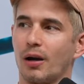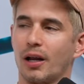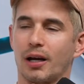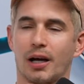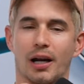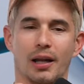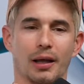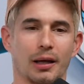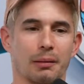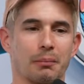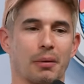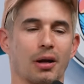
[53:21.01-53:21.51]
and I
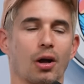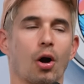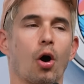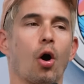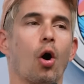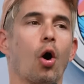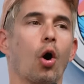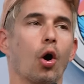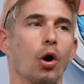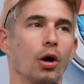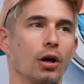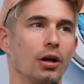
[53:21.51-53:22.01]
like my
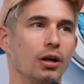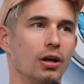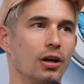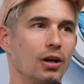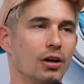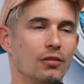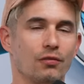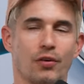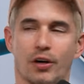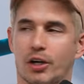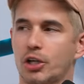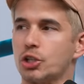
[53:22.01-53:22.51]
heart
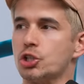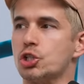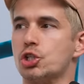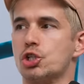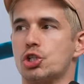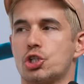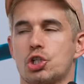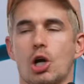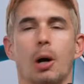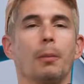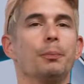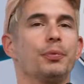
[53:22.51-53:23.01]
fucking
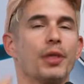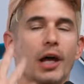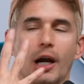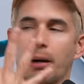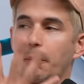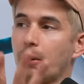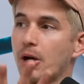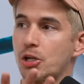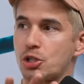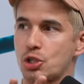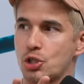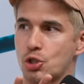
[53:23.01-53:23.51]
yeah. jumped out of
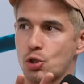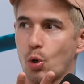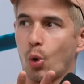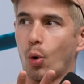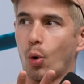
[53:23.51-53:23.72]
my soul.